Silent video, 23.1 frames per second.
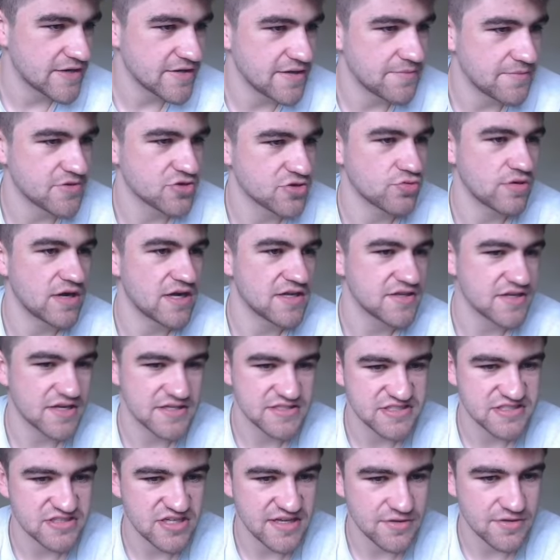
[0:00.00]
Yeah, McGrath,
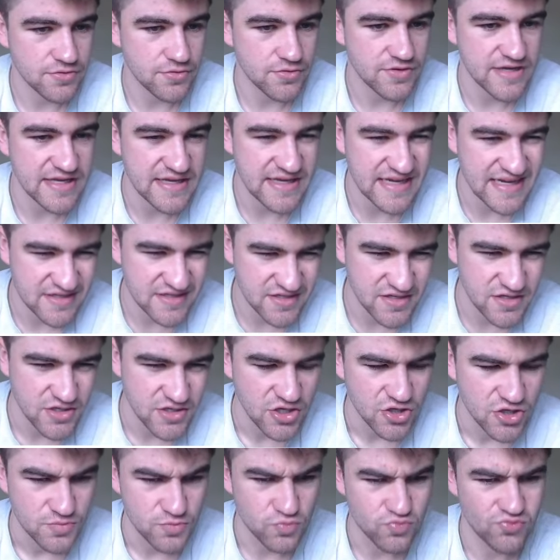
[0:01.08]
99, I thought he had a
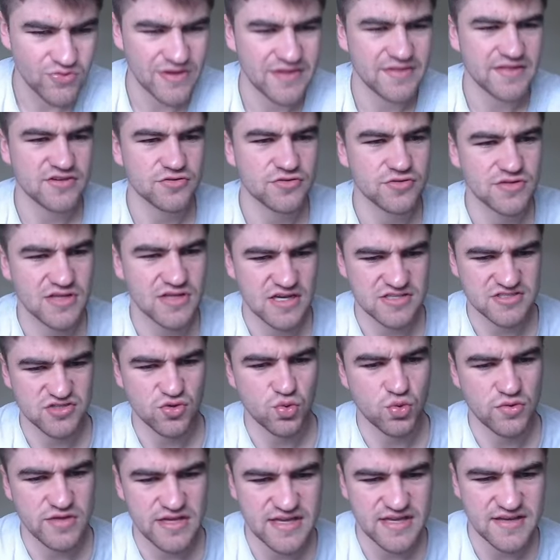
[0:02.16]
really good last
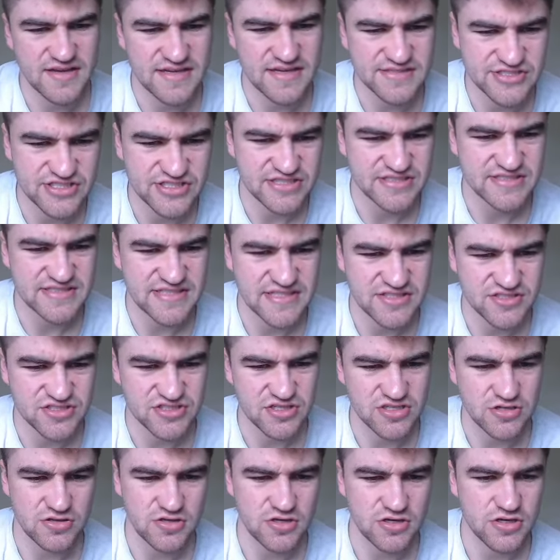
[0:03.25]
quarter here, as you can see. Just
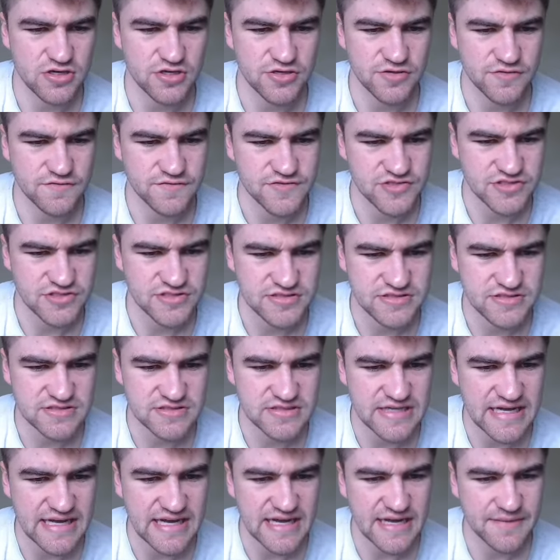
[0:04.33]
a lot of just,
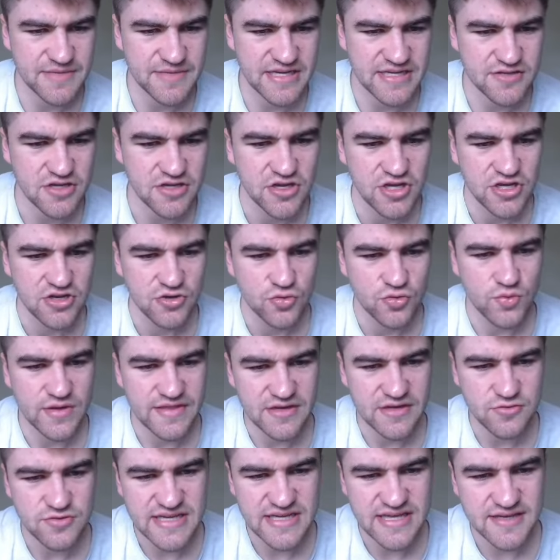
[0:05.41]
I mean, when
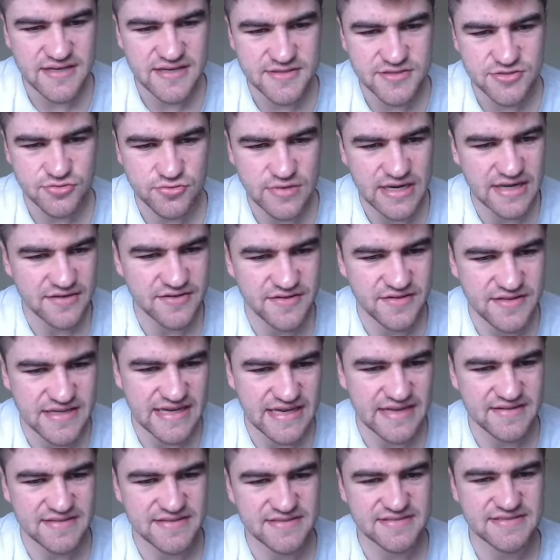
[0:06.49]
they were kicking around at the
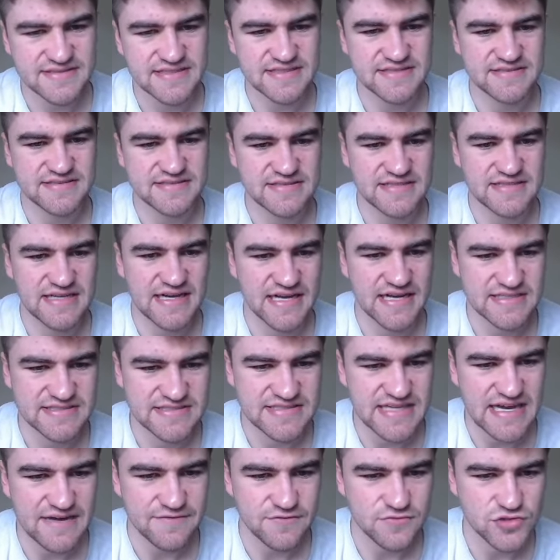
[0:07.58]
end, he did
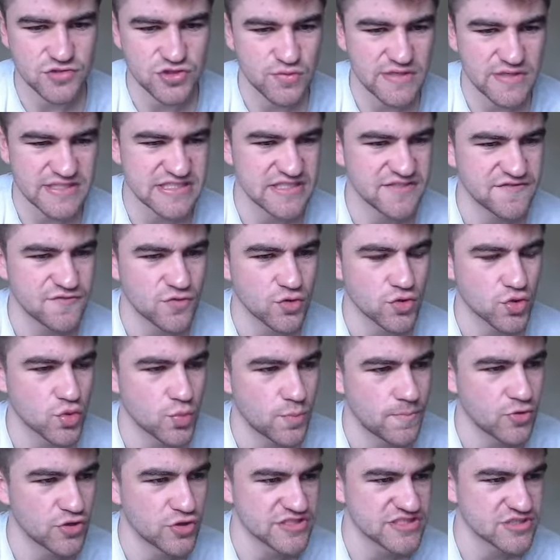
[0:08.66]
snaffle 24
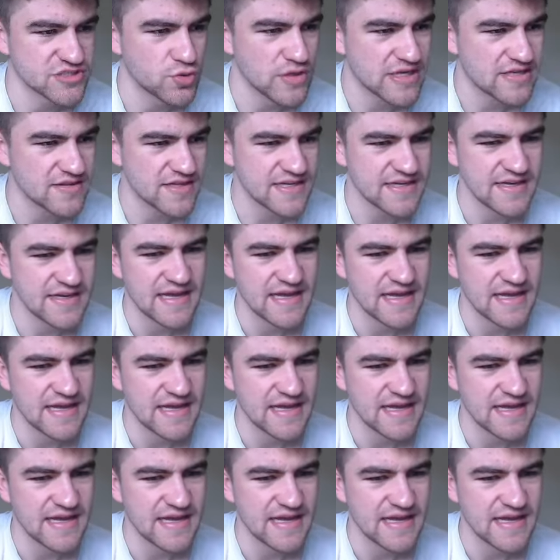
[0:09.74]
points quickly.